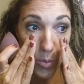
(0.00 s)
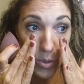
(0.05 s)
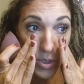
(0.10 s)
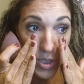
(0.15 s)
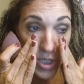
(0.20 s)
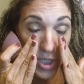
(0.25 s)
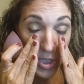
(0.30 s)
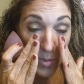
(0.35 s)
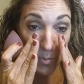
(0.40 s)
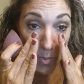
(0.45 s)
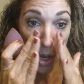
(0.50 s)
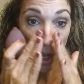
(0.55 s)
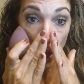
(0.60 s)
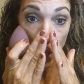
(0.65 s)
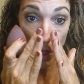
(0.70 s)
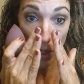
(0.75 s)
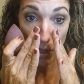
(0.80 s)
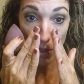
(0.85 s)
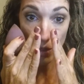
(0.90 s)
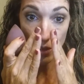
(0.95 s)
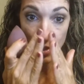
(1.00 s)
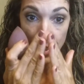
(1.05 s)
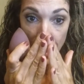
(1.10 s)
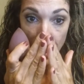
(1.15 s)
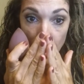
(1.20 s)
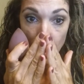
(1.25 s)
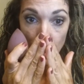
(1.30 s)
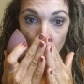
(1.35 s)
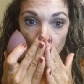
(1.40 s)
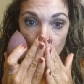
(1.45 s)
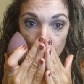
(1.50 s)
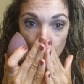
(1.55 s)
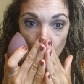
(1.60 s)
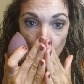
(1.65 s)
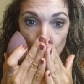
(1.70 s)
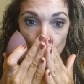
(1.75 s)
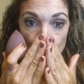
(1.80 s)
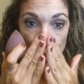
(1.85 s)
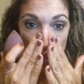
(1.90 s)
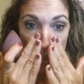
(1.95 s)
small, narrow
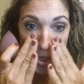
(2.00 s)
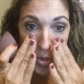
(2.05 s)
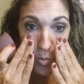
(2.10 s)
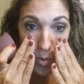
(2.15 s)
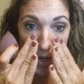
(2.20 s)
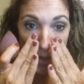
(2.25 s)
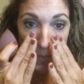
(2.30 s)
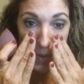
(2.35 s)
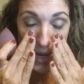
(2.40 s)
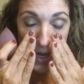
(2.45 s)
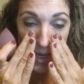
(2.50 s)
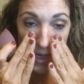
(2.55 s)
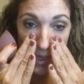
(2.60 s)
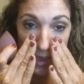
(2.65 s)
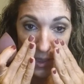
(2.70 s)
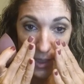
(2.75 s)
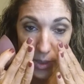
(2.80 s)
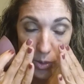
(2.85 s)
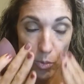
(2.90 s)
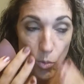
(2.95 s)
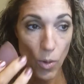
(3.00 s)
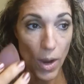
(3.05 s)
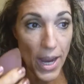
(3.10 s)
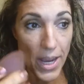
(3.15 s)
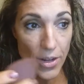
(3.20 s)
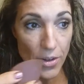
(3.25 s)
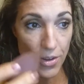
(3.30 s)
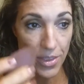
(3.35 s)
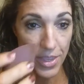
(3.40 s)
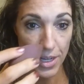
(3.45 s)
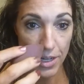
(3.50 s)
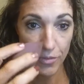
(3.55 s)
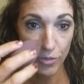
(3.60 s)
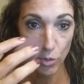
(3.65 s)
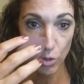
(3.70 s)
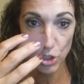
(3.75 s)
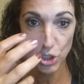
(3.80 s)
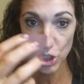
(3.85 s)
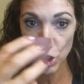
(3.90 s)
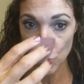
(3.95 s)
nose and you want to make it a little wider, then of
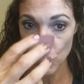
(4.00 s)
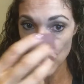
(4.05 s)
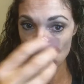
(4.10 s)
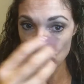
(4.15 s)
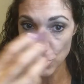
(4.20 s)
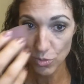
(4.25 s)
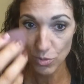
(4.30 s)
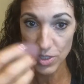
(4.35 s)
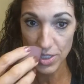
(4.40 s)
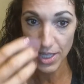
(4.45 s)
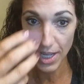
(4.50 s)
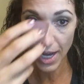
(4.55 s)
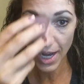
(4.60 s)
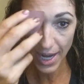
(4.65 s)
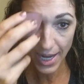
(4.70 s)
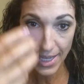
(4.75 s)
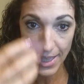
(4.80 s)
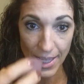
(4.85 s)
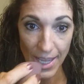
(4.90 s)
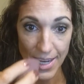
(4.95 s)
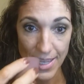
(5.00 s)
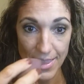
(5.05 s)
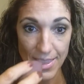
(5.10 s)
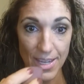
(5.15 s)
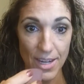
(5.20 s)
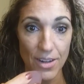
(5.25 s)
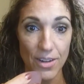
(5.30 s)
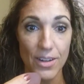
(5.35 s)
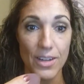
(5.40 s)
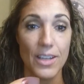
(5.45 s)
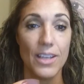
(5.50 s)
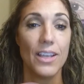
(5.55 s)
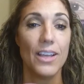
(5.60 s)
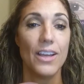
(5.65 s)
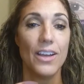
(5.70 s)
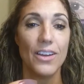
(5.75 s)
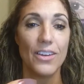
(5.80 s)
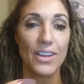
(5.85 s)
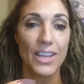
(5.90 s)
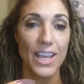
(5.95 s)
course you would use the highlight there,
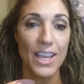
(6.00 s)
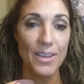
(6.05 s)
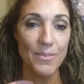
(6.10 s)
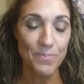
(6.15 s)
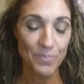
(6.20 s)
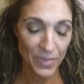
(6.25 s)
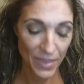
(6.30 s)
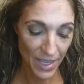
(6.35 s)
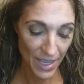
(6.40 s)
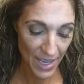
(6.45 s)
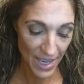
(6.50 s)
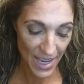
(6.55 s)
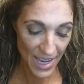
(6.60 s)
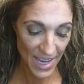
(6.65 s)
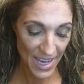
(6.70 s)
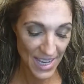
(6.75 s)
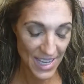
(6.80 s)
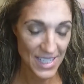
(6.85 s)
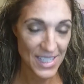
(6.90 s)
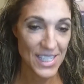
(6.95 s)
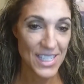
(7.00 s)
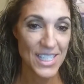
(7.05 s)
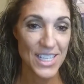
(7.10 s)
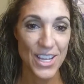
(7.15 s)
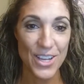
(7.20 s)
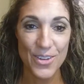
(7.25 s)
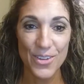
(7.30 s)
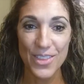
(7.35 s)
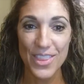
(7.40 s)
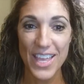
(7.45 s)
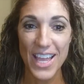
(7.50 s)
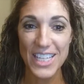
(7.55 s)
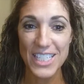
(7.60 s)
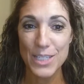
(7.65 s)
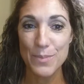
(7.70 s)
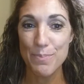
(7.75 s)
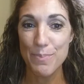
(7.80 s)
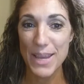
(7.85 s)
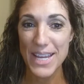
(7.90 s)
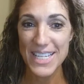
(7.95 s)
okay? And so
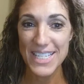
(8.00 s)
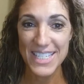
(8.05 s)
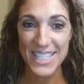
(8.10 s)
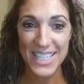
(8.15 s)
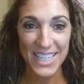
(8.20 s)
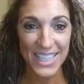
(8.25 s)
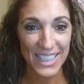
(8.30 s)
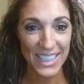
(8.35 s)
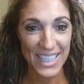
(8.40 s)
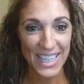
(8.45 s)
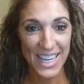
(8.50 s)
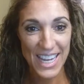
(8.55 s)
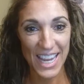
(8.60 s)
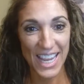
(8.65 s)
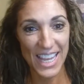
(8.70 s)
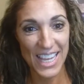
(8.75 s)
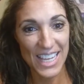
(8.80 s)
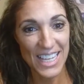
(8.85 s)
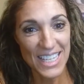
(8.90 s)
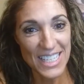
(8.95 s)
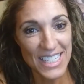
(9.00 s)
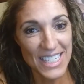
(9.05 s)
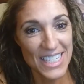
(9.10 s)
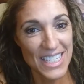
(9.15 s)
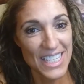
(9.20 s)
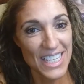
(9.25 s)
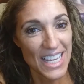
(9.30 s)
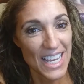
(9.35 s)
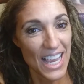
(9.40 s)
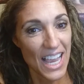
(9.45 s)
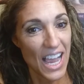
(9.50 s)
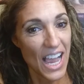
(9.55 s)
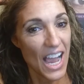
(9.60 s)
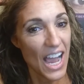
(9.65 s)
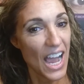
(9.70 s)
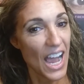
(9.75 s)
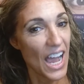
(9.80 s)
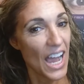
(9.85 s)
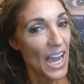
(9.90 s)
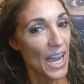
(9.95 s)
that's basically it.
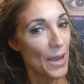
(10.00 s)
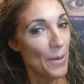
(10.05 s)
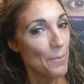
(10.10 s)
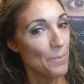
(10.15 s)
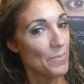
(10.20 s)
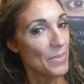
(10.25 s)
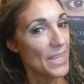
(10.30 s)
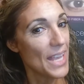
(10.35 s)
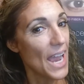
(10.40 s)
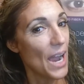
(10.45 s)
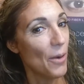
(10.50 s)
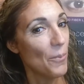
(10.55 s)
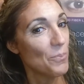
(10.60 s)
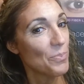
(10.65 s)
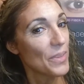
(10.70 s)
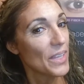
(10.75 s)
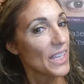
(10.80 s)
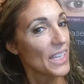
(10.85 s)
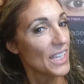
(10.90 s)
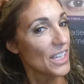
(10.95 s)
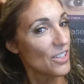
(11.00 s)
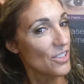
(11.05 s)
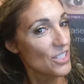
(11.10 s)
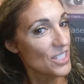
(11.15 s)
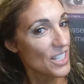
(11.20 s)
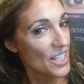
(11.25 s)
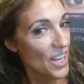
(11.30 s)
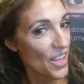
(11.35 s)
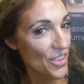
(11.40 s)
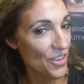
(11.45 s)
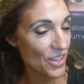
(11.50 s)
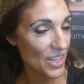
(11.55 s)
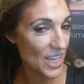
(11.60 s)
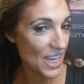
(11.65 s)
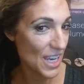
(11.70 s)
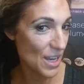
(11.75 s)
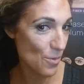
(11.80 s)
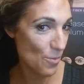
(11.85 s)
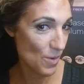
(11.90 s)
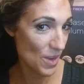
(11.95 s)
Now, here's another
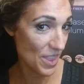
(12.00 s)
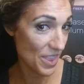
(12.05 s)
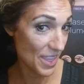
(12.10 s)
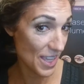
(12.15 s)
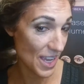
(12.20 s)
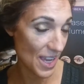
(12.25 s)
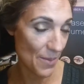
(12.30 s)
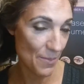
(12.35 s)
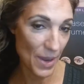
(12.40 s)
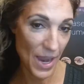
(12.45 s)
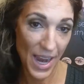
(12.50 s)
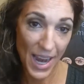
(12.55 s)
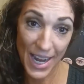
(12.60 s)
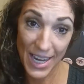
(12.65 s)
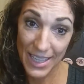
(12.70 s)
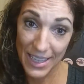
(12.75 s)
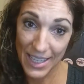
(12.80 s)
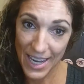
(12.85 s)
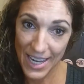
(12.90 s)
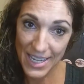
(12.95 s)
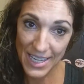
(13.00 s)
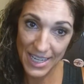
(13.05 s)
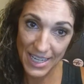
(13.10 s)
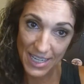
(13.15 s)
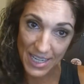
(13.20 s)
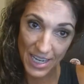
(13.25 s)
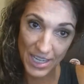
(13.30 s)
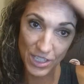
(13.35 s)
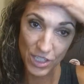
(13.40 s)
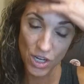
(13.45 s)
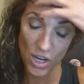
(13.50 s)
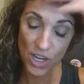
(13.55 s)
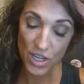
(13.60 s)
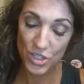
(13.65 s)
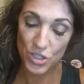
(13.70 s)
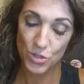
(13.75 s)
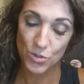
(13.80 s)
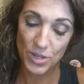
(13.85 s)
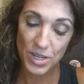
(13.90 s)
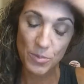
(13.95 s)
key with highlighting and
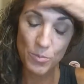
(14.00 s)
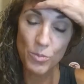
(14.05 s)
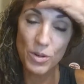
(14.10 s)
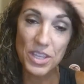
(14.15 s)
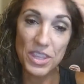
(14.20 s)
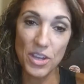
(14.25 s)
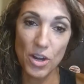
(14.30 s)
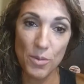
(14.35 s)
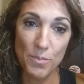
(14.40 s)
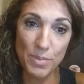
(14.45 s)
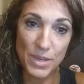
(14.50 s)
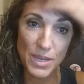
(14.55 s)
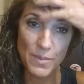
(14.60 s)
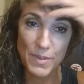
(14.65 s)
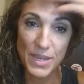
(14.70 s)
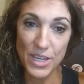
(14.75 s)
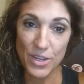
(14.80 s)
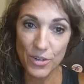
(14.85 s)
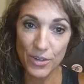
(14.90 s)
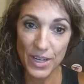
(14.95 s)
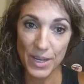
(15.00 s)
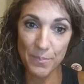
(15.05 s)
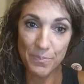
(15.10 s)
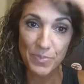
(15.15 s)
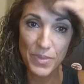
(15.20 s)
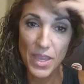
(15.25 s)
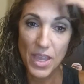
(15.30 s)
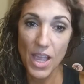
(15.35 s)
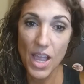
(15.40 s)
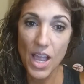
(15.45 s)
contouring with our BB cream.